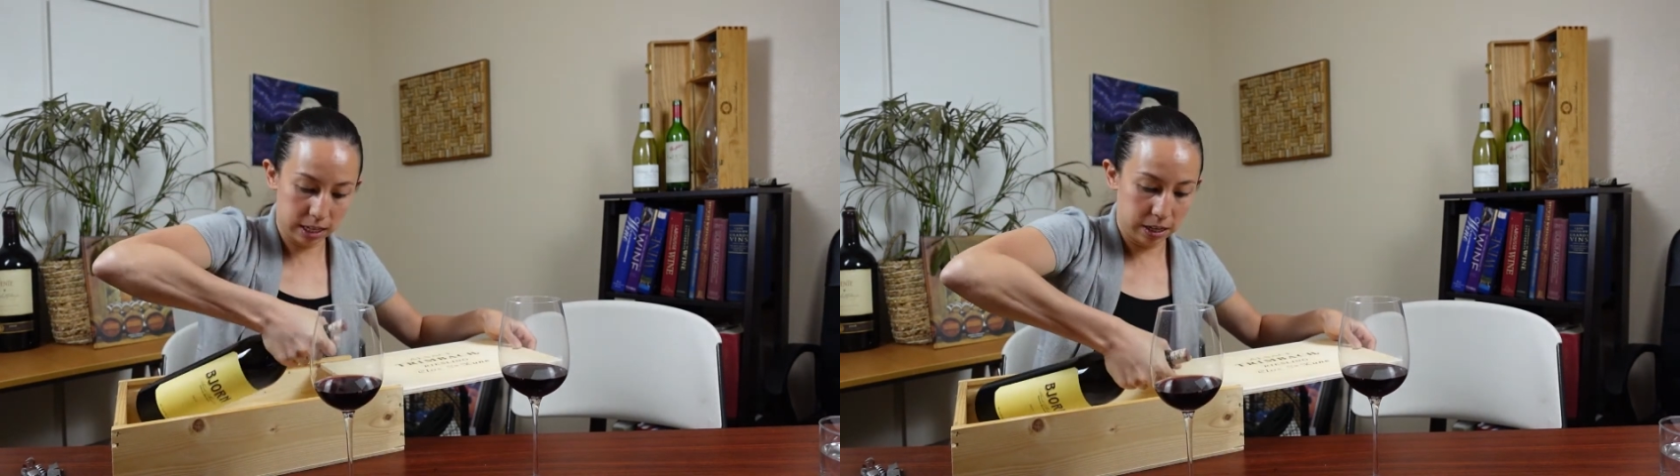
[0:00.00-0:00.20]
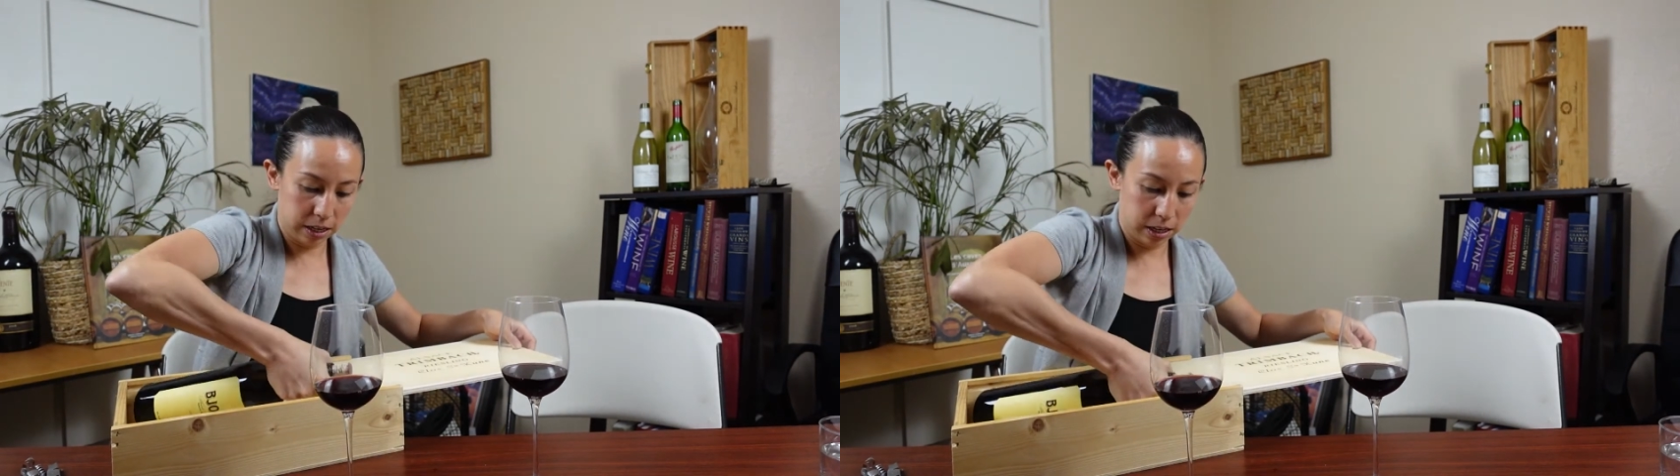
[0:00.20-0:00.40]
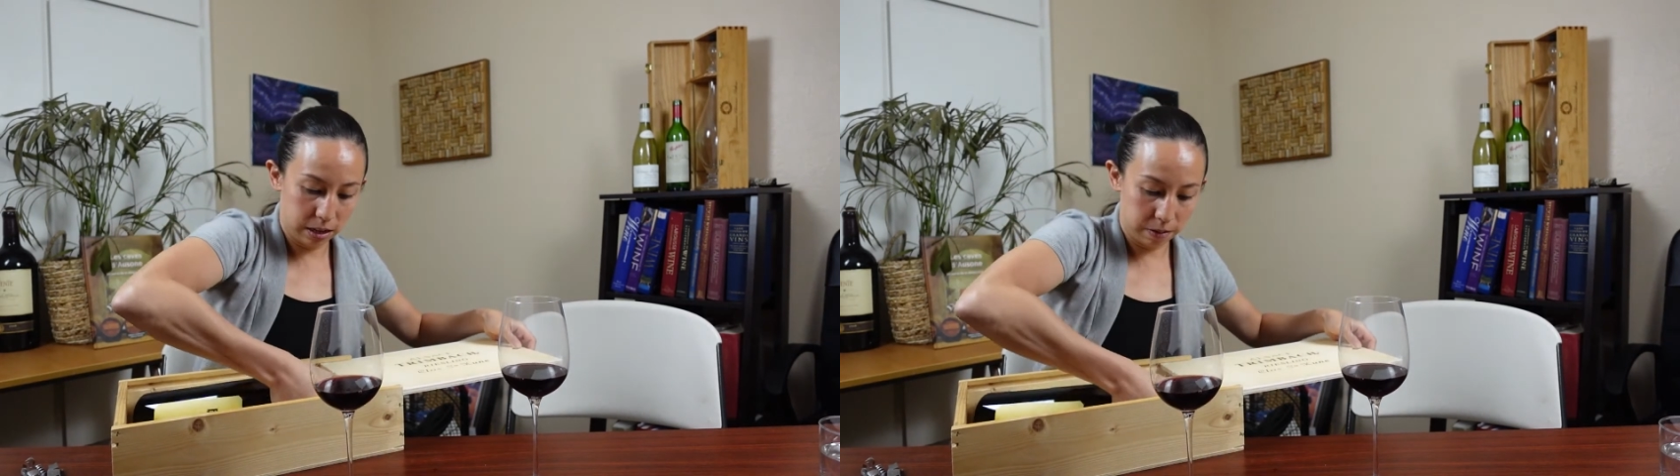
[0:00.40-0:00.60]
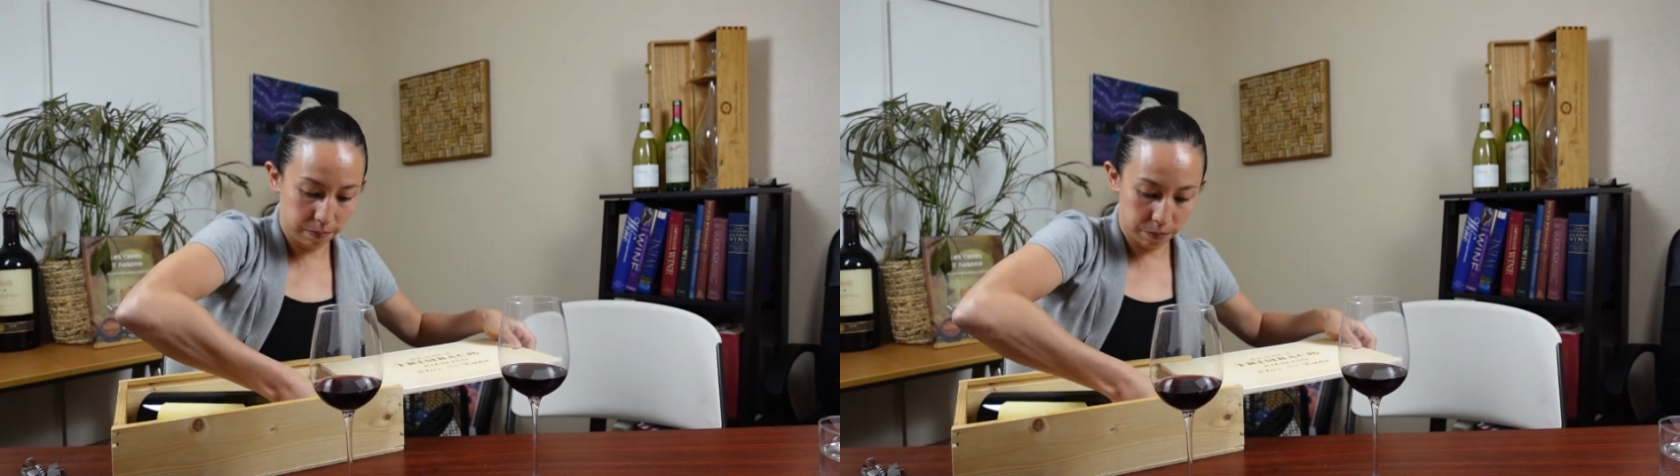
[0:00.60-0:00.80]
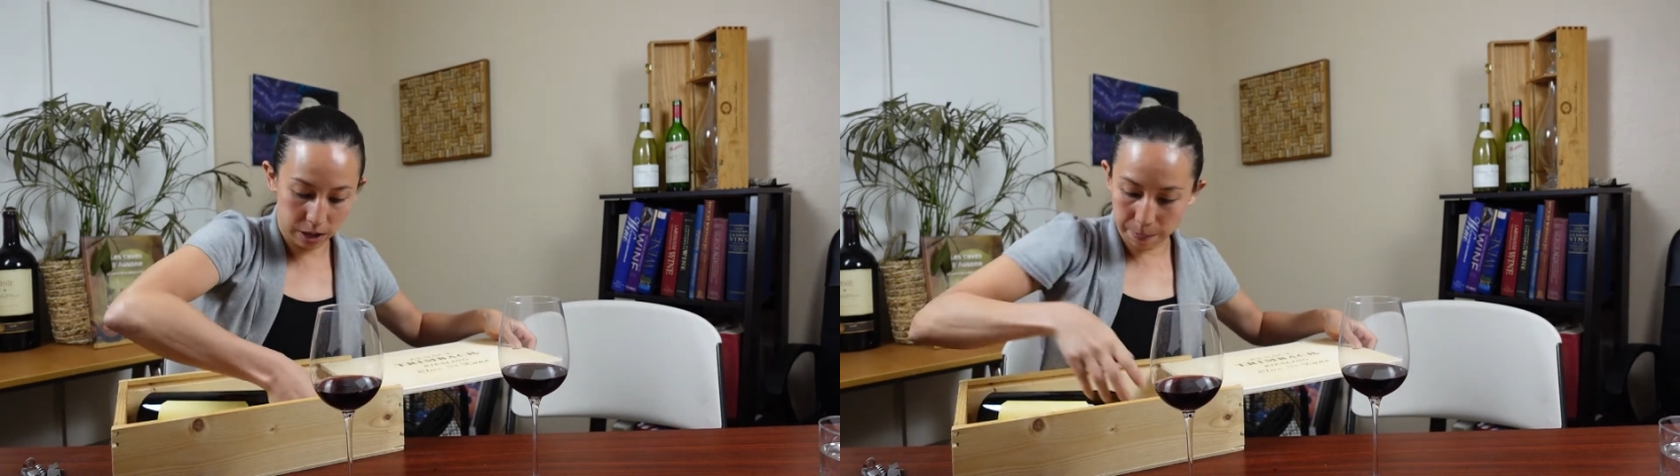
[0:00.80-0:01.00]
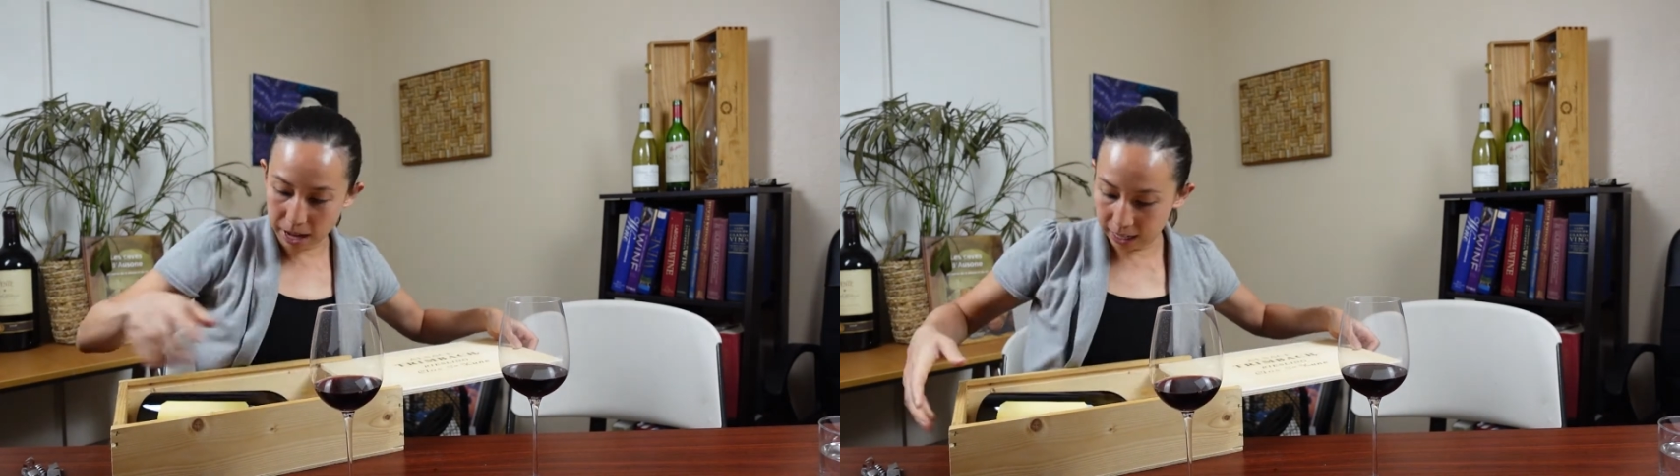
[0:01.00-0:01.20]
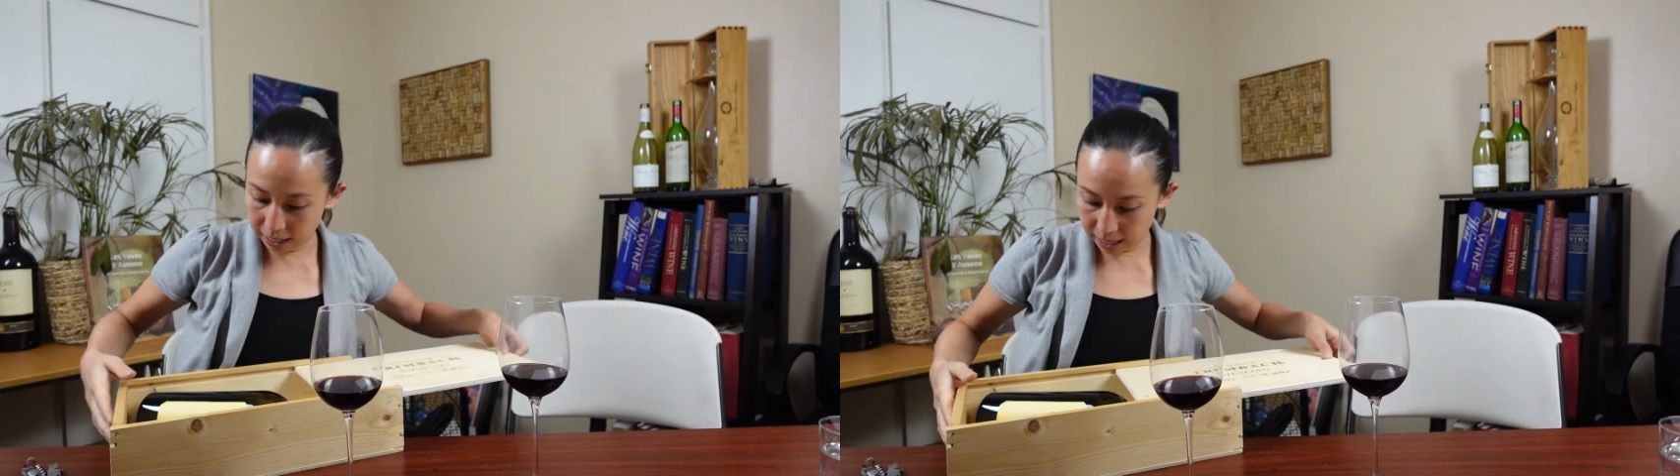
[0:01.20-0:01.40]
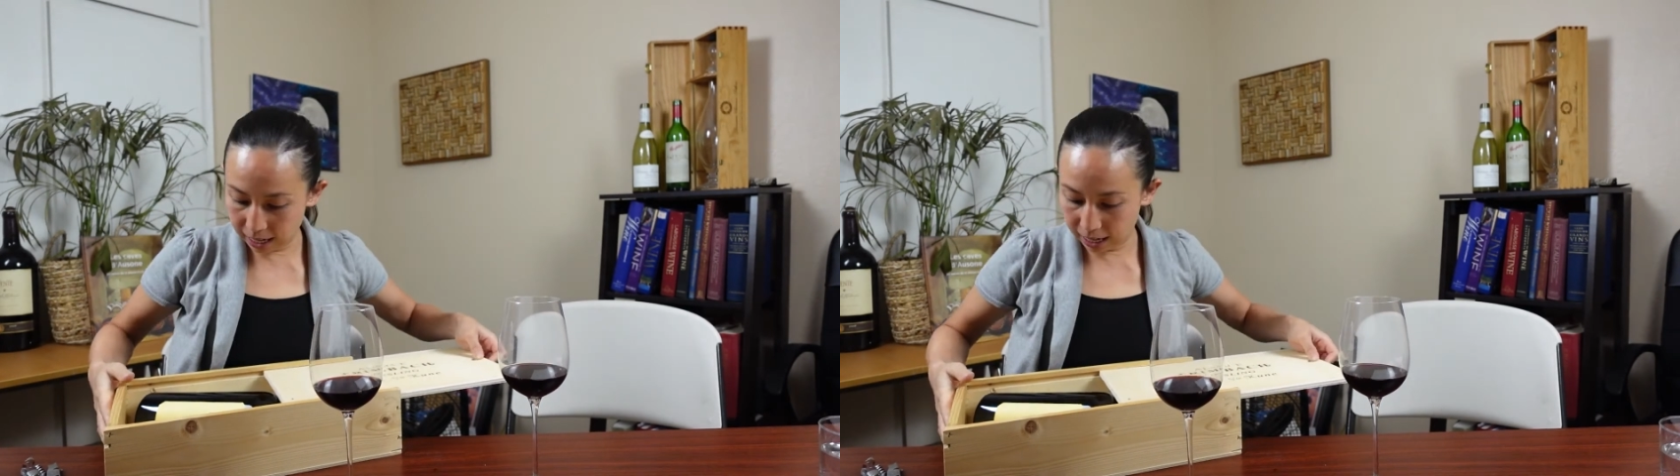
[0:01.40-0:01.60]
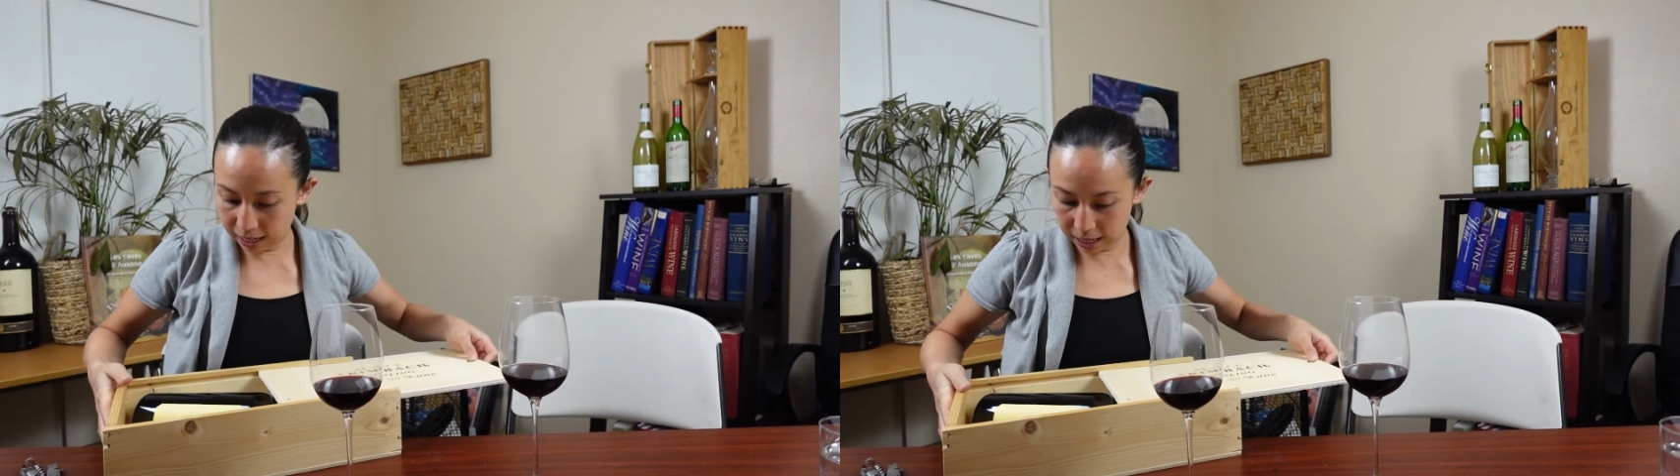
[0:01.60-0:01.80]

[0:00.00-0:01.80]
I'm hiding it in